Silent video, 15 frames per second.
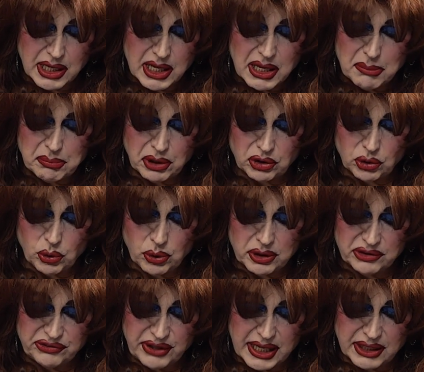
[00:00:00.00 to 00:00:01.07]
But Lawrence
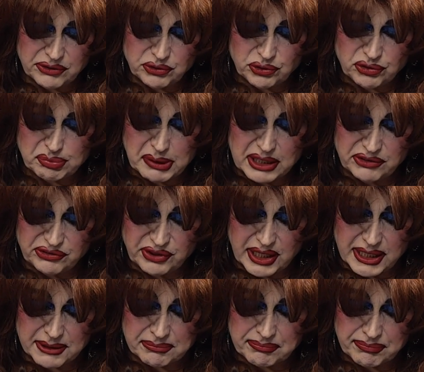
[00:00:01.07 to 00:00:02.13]
answers by
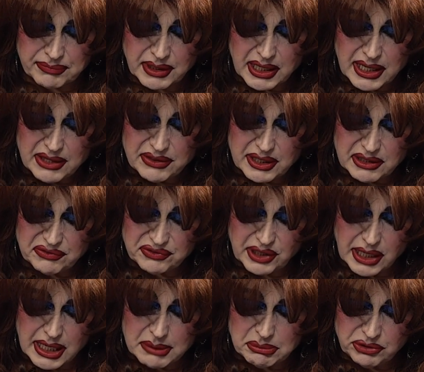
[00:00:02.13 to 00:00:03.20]
saying that if
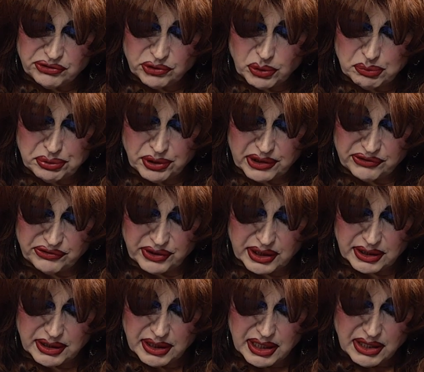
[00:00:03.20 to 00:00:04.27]
time is so pressing,
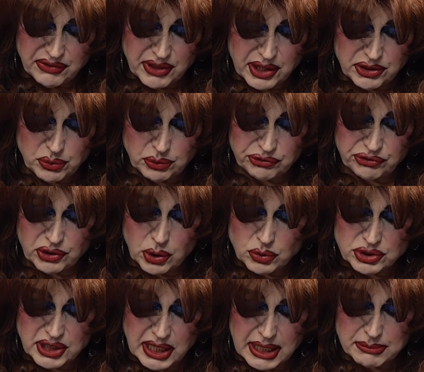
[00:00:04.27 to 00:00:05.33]
then there is no
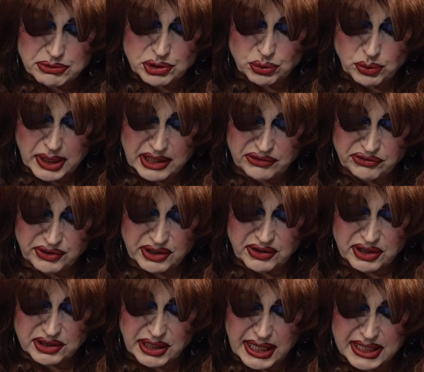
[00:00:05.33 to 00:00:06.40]
time to waste, and the
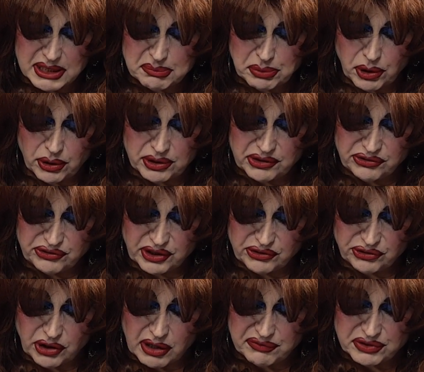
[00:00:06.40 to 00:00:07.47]
tiny party sets
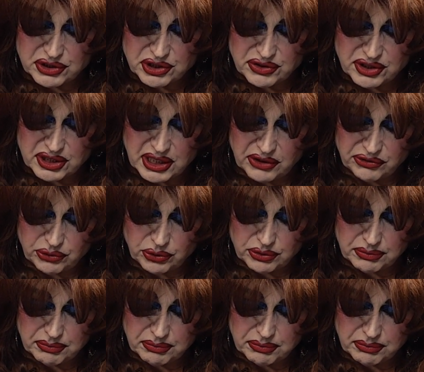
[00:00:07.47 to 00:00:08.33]
off into the desert.